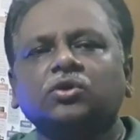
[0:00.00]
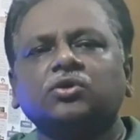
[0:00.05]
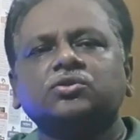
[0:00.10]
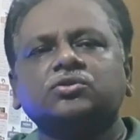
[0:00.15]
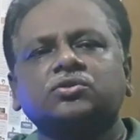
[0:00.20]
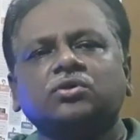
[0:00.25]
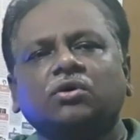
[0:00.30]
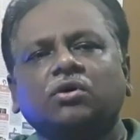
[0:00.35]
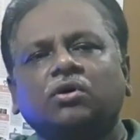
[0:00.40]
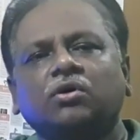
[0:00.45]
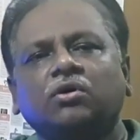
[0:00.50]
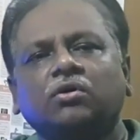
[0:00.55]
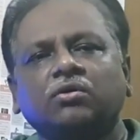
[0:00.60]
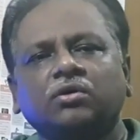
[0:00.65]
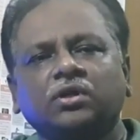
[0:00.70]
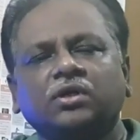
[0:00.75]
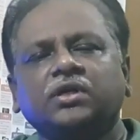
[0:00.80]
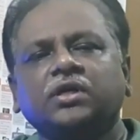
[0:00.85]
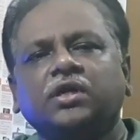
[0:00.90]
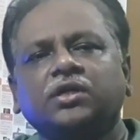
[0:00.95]
So
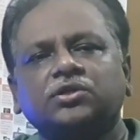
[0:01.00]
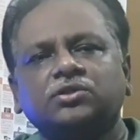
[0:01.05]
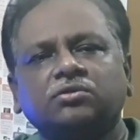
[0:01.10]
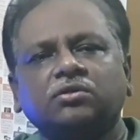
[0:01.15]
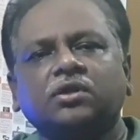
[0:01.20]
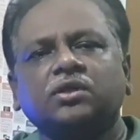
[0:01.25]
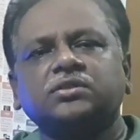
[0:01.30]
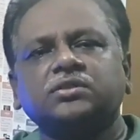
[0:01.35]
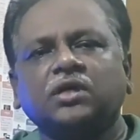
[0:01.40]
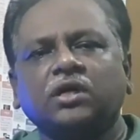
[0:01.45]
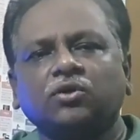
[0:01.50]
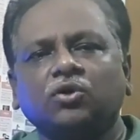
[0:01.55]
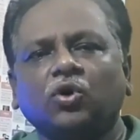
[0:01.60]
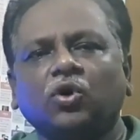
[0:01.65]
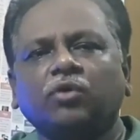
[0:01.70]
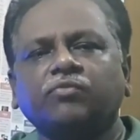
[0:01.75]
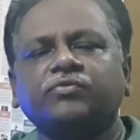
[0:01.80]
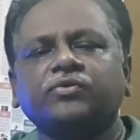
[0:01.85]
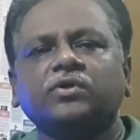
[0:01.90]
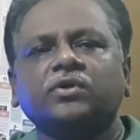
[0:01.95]
dear students, I
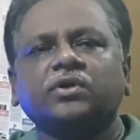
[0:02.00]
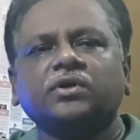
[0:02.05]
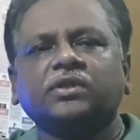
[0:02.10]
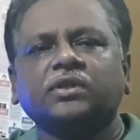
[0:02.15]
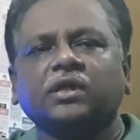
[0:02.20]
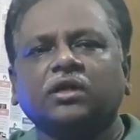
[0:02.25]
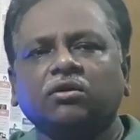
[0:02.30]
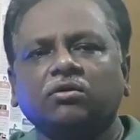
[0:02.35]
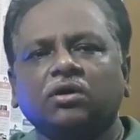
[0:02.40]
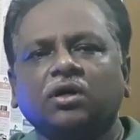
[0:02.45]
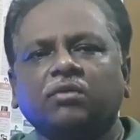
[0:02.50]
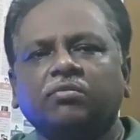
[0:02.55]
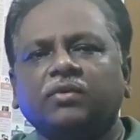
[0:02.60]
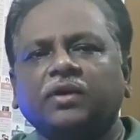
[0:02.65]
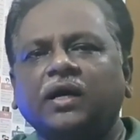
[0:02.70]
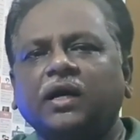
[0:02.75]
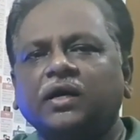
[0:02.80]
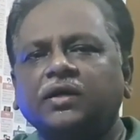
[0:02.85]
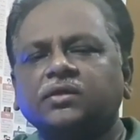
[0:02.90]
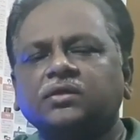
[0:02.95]
hope that you have
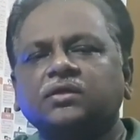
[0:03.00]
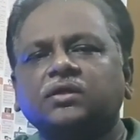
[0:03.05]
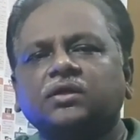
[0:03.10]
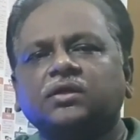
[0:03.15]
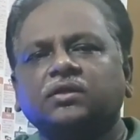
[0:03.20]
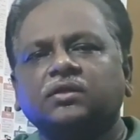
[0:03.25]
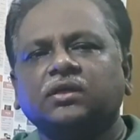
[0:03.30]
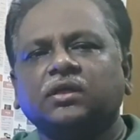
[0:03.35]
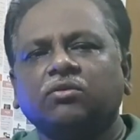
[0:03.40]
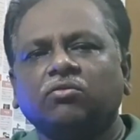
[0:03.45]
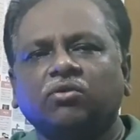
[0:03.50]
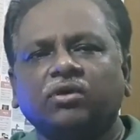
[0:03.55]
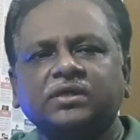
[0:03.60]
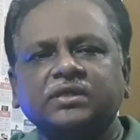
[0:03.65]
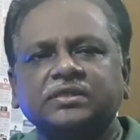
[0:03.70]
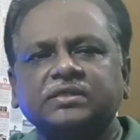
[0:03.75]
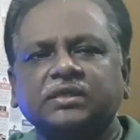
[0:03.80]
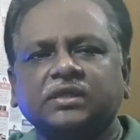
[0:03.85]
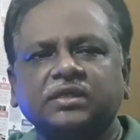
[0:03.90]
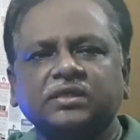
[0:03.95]
learned that what
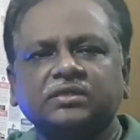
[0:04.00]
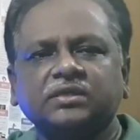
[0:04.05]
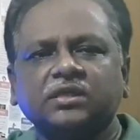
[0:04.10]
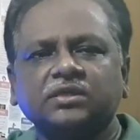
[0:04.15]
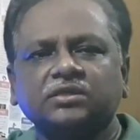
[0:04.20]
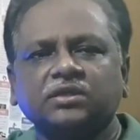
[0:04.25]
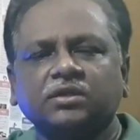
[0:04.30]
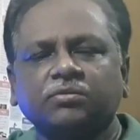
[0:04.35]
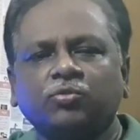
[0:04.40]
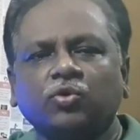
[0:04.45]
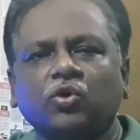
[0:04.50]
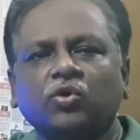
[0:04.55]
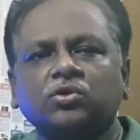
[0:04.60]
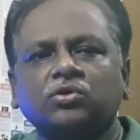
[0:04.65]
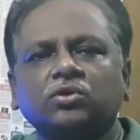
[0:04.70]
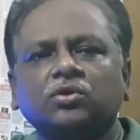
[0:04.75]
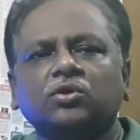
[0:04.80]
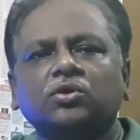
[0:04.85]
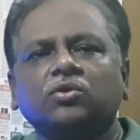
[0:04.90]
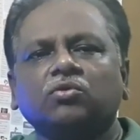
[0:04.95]
is a research report,
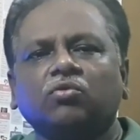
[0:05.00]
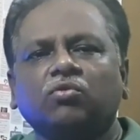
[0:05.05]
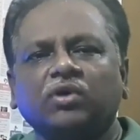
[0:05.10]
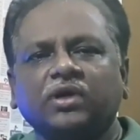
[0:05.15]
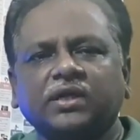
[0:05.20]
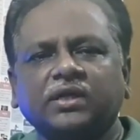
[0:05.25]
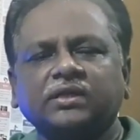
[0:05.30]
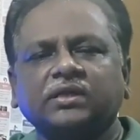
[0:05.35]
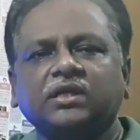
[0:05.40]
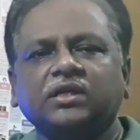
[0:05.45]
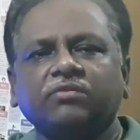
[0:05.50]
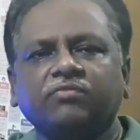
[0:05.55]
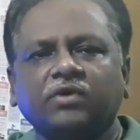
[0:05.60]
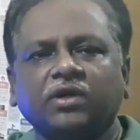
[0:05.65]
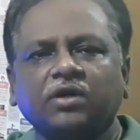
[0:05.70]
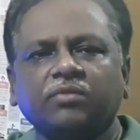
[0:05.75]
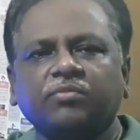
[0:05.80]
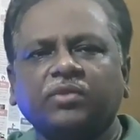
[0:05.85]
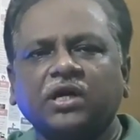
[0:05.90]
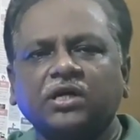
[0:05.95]
what are the
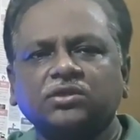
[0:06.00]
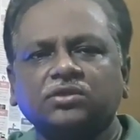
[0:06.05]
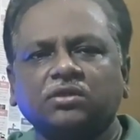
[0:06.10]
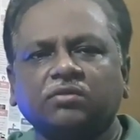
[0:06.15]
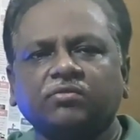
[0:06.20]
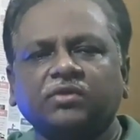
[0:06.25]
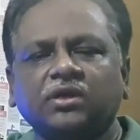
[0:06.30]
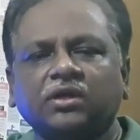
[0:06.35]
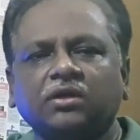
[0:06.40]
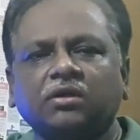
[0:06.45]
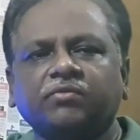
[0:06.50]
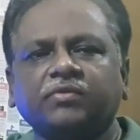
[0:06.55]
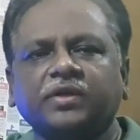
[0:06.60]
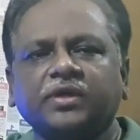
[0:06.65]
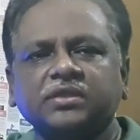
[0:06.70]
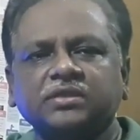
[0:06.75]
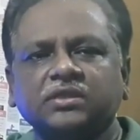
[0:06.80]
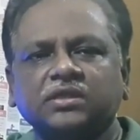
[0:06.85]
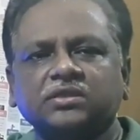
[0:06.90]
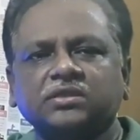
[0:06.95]
different parts of a
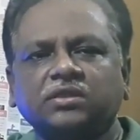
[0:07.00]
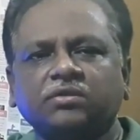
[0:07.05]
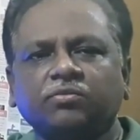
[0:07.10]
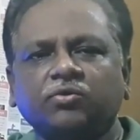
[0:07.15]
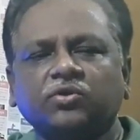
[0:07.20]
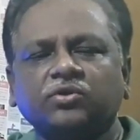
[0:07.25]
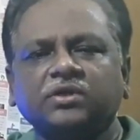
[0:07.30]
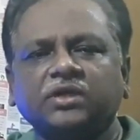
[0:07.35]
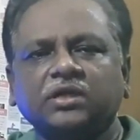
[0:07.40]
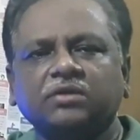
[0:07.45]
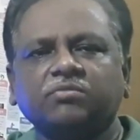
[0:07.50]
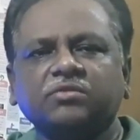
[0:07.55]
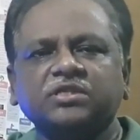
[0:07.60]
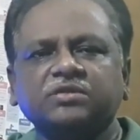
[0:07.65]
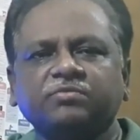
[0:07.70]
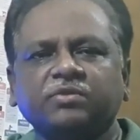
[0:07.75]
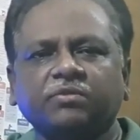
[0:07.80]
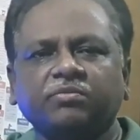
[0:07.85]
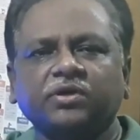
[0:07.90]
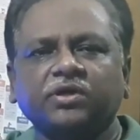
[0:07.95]
research report, that means
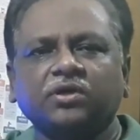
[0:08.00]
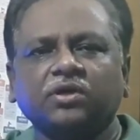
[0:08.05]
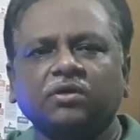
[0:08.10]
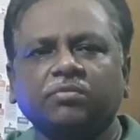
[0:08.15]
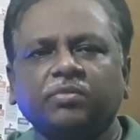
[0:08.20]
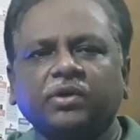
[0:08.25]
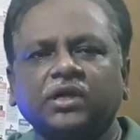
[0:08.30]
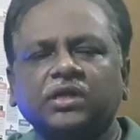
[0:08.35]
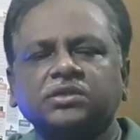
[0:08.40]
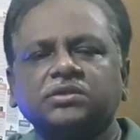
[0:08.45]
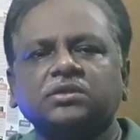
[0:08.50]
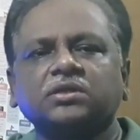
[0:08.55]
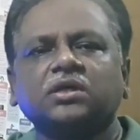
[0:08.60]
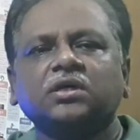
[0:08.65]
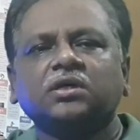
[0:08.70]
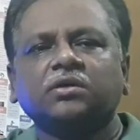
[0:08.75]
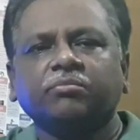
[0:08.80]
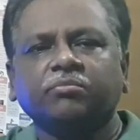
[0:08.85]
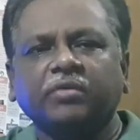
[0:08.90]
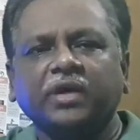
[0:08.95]
preparatory parts,
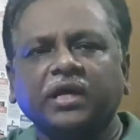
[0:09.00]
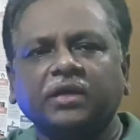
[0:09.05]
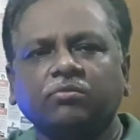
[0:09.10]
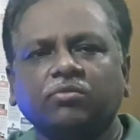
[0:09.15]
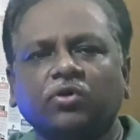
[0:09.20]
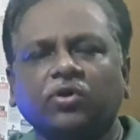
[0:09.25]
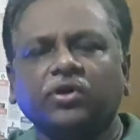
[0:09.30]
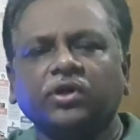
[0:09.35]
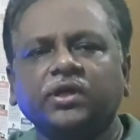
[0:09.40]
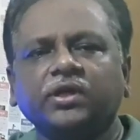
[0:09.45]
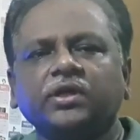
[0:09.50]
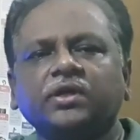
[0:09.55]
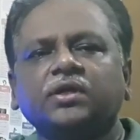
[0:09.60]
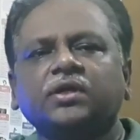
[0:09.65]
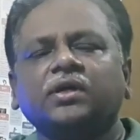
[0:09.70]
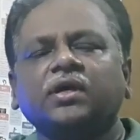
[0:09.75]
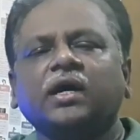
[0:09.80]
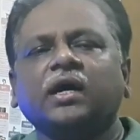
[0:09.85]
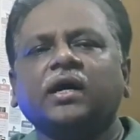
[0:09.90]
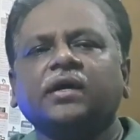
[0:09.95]
main body,
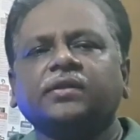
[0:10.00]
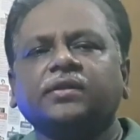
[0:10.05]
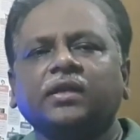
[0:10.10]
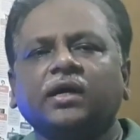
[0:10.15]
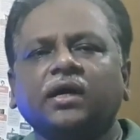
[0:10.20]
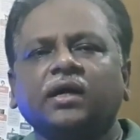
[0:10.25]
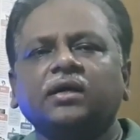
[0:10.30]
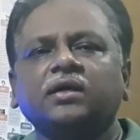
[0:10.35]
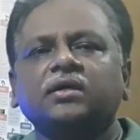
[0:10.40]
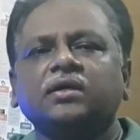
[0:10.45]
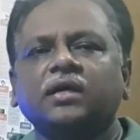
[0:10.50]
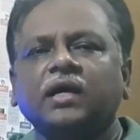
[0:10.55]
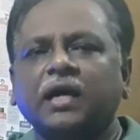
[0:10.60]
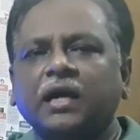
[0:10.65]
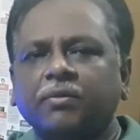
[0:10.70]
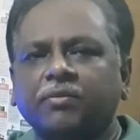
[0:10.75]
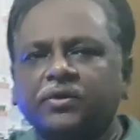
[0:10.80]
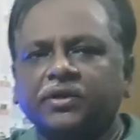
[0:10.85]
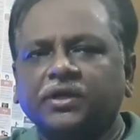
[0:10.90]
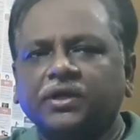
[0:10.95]
and the
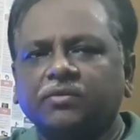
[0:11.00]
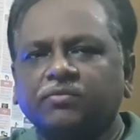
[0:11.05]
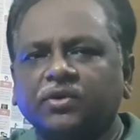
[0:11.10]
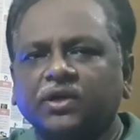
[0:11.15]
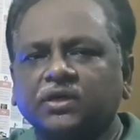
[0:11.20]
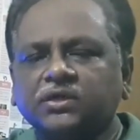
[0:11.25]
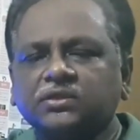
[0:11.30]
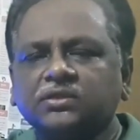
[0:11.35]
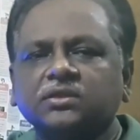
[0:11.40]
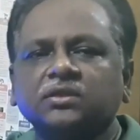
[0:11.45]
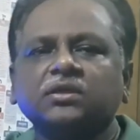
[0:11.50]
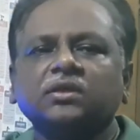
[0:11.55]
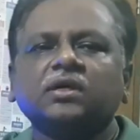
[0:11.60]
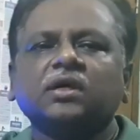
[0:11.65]
appended parts.